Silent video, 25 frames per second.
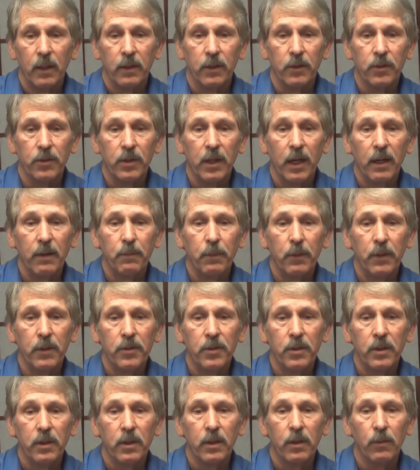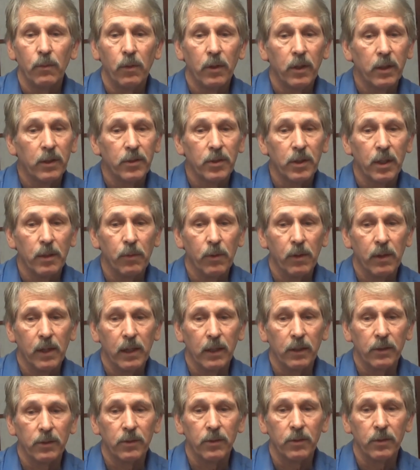The staff person can work somewhere
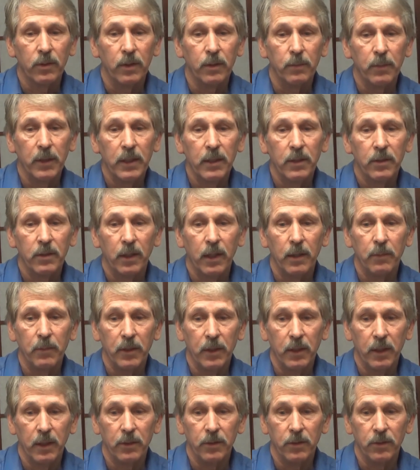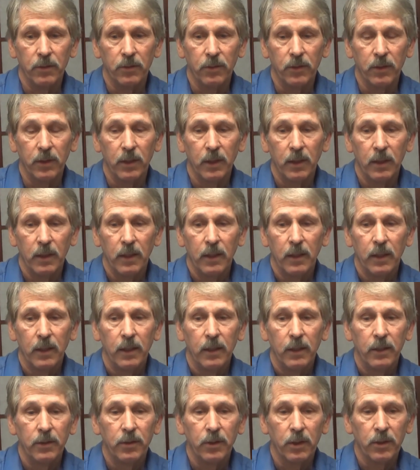else in the meantime in the agency,
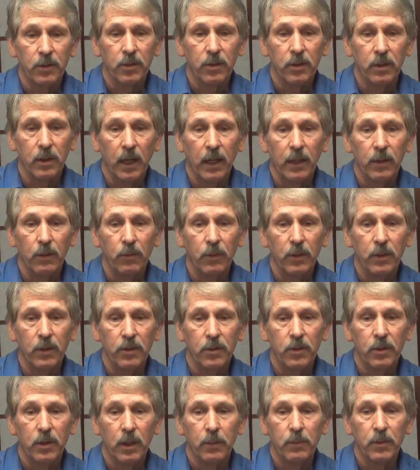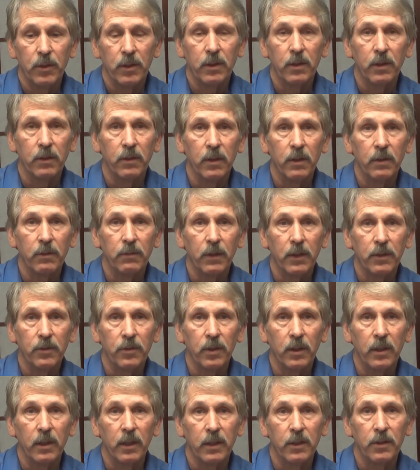just not with the subject of the
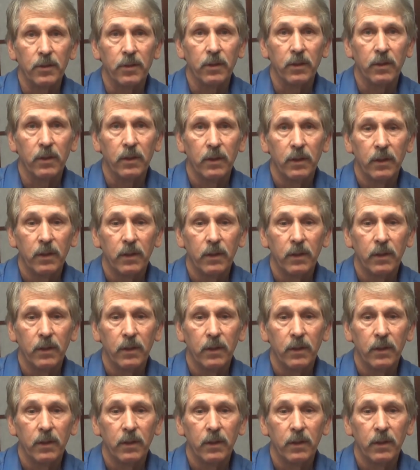investigation.